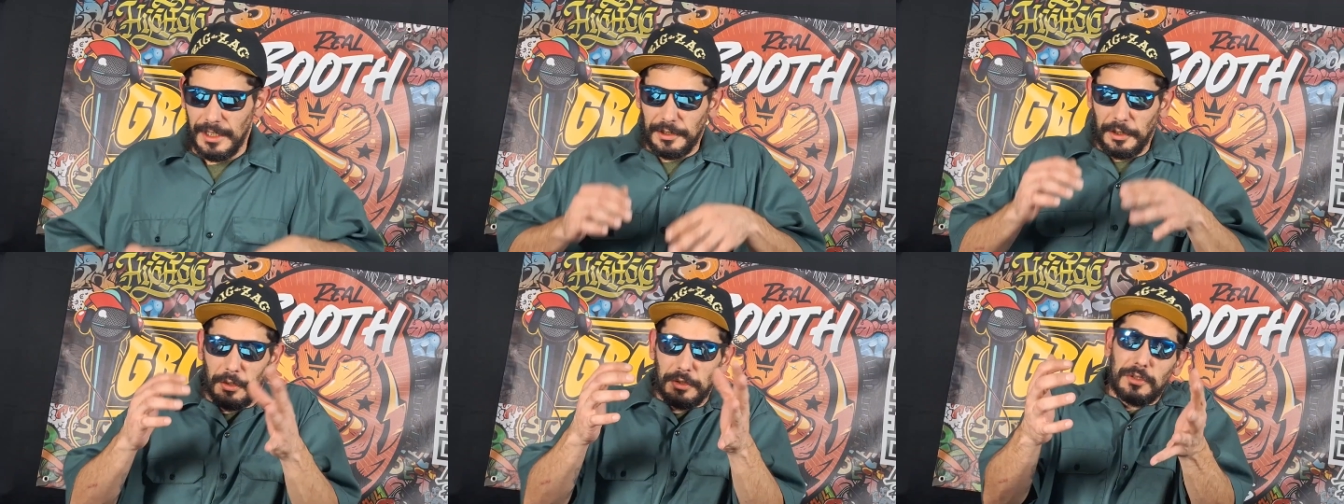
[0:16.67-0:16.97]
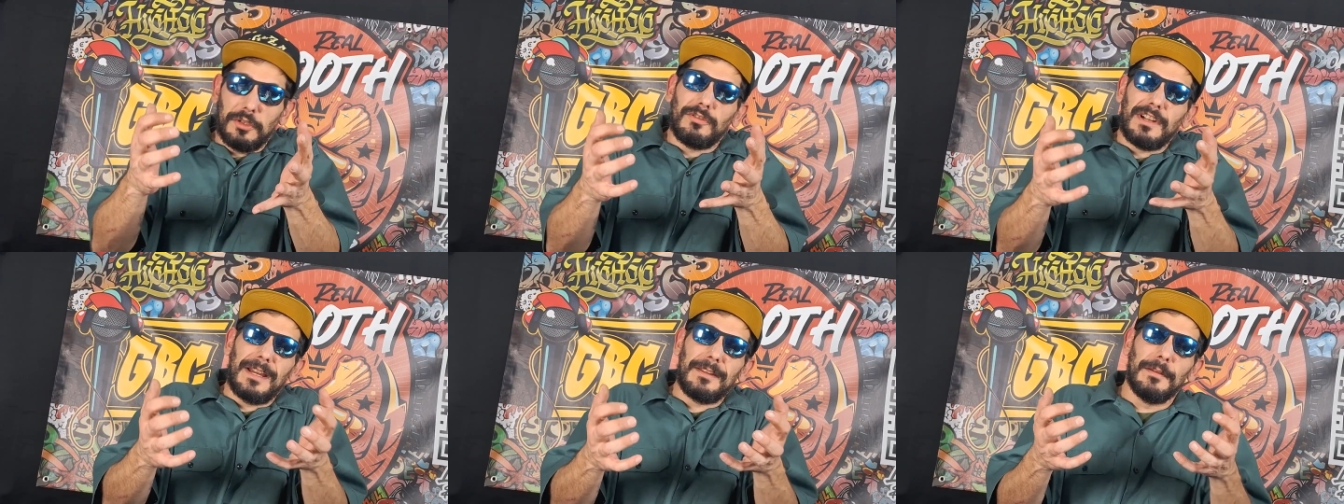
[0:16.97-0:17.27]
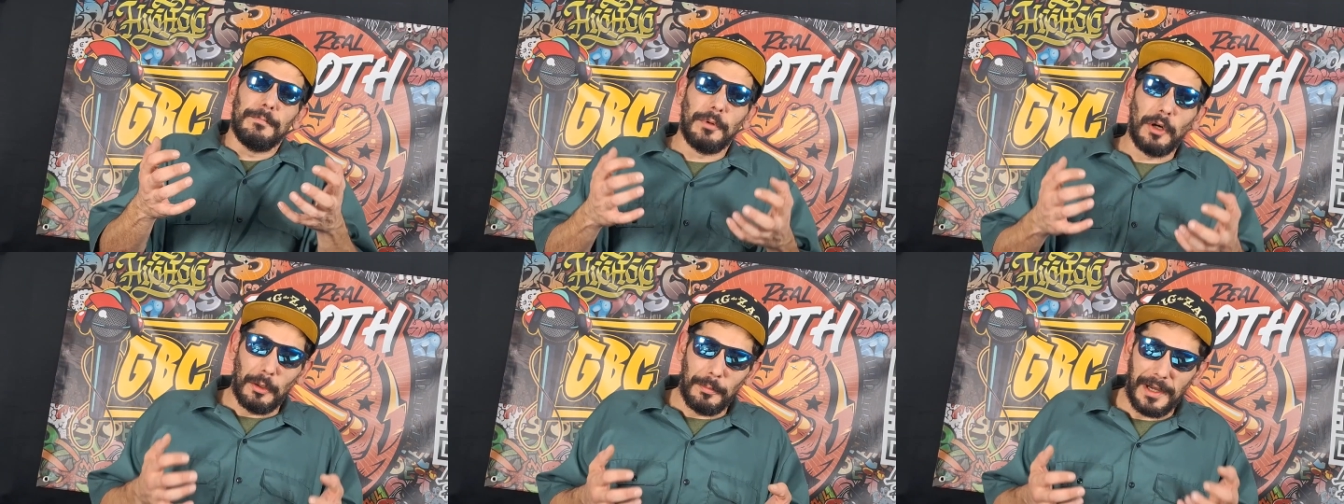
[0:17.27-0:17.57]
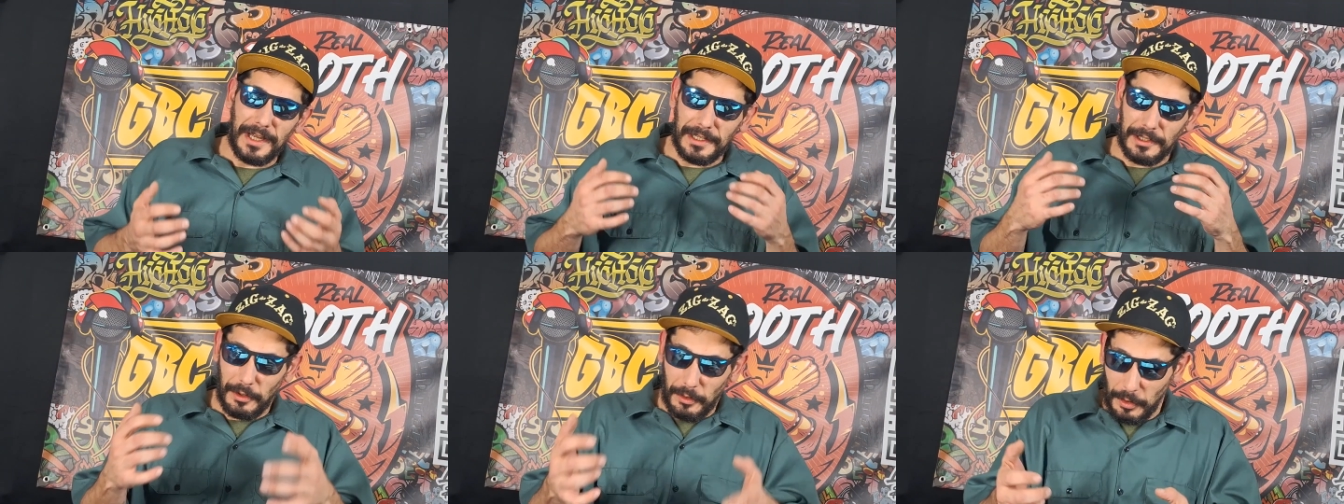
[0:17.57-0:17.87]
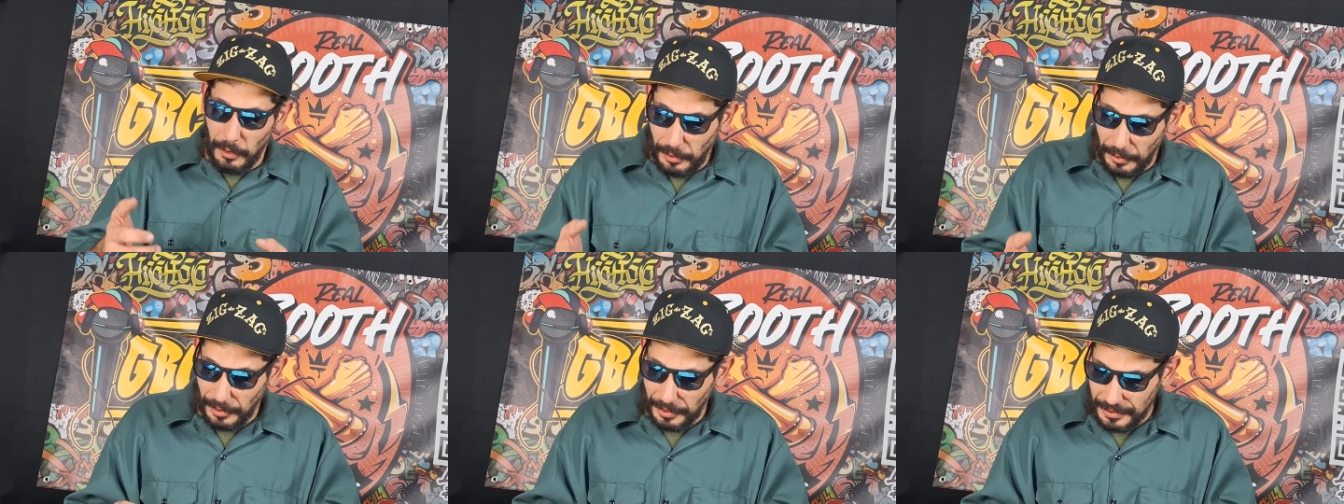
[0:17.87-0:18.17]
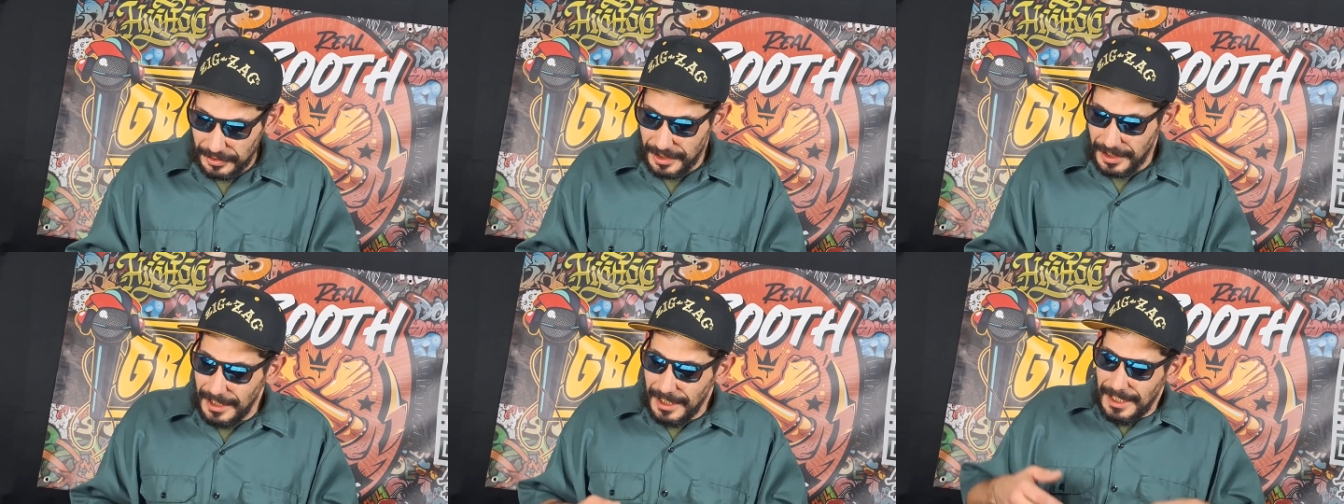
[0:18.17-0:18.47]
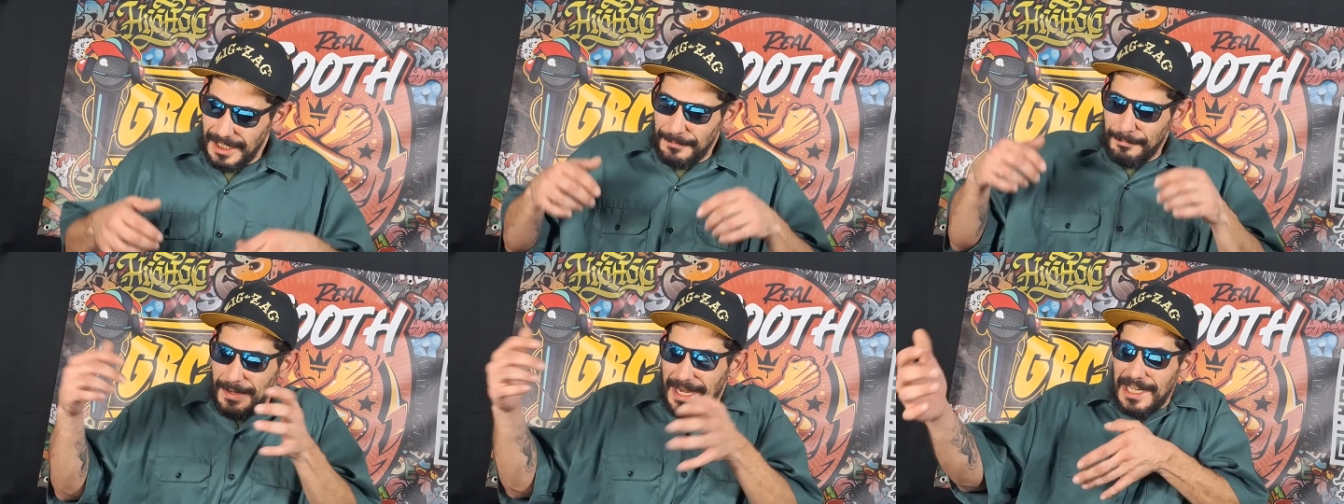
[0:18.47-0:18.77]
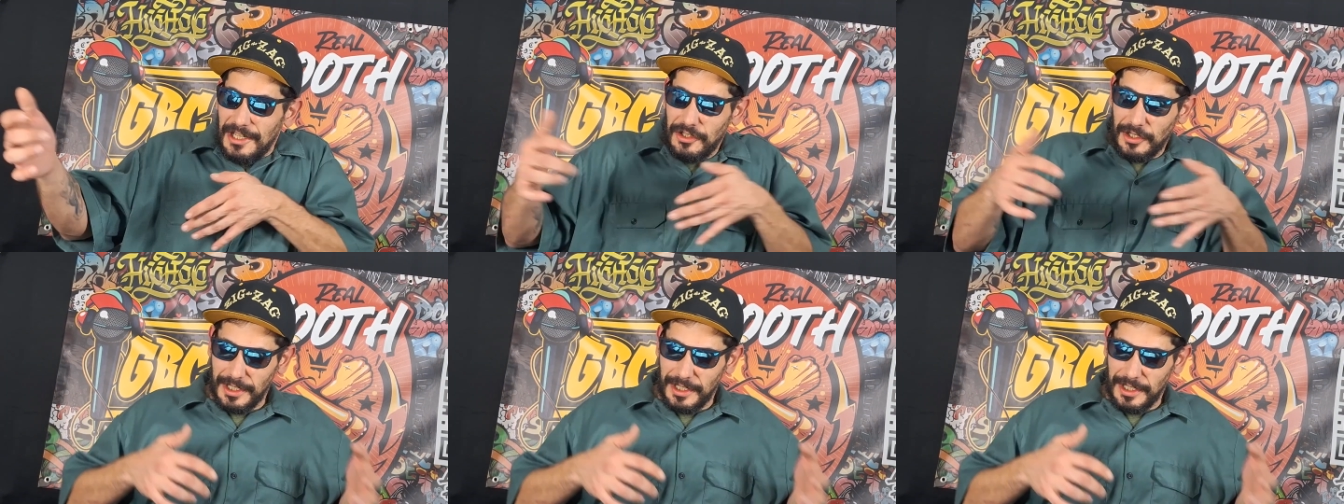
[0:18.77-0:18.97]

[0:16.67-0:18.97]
Those who grab the bull by the horns and make